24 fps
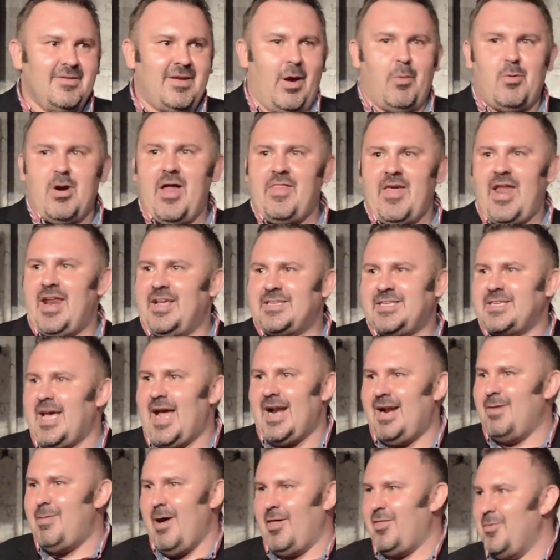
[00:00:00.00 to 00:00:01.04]
Yeah, we're not that
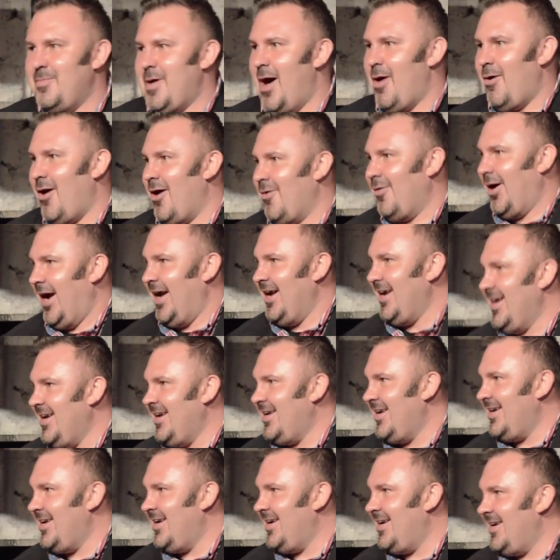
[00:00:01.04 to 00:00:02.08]
excited about them now, are we?
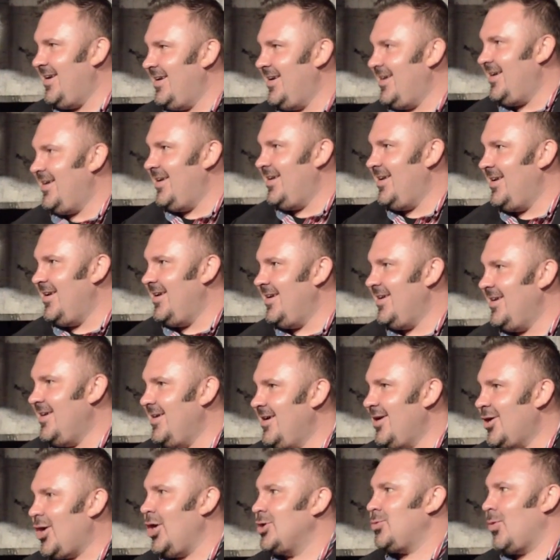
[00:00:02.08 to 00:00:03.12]

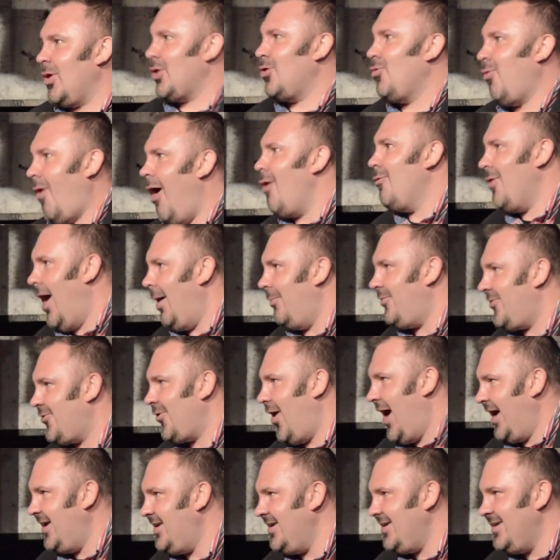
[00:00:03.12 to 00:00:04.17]
Because we're grown-ups,
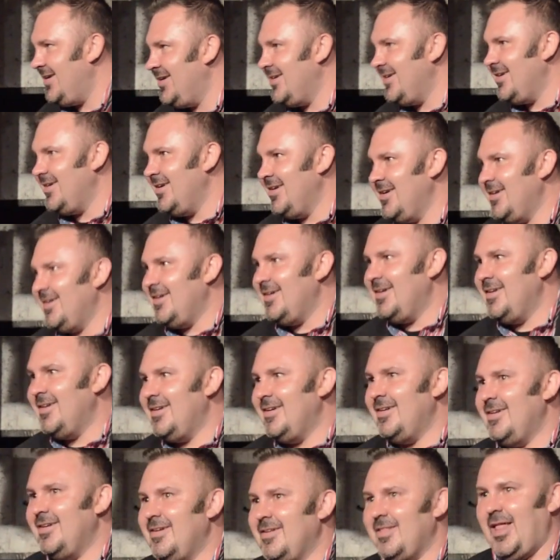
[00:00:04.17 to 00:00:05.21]
right?
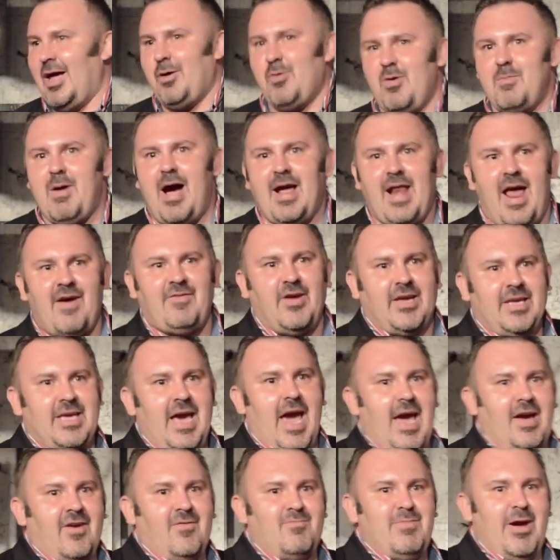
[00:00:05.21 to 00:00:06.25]
Like we might have a
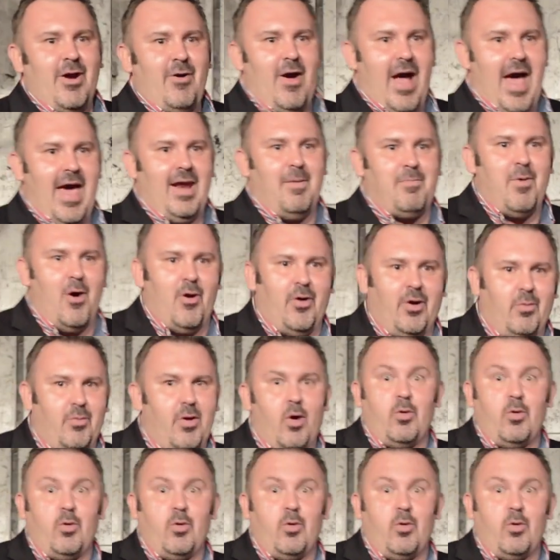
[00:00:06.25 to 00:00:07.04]
keg of beer at a party.